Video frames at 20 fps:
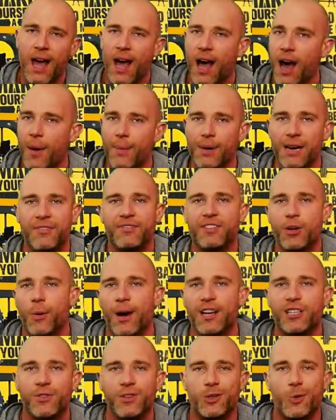I've been lifting
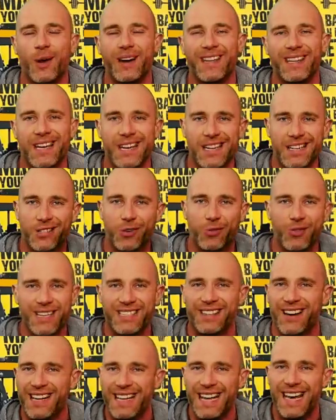weights for 20 years. The
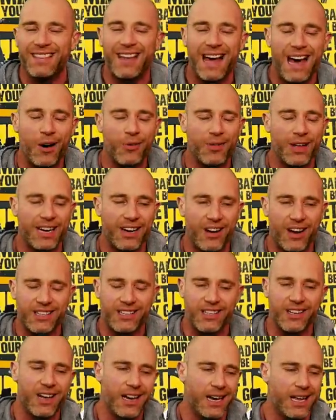reason I get that out there nice
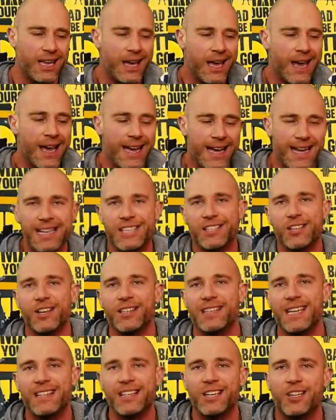and early is because
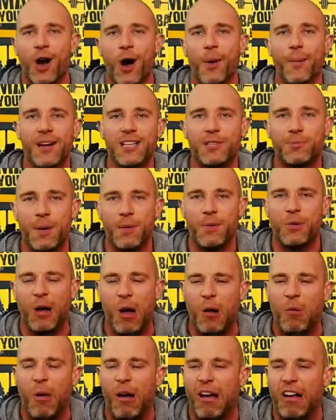in the comments, people
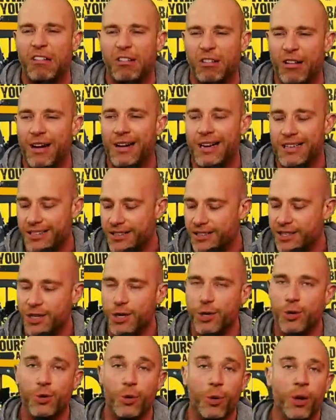go, Why should I listen to
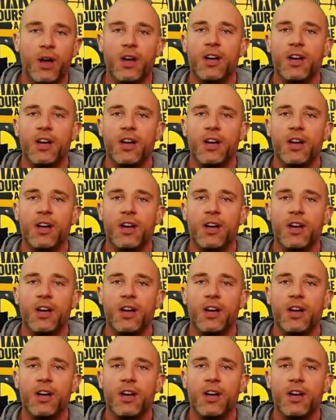you?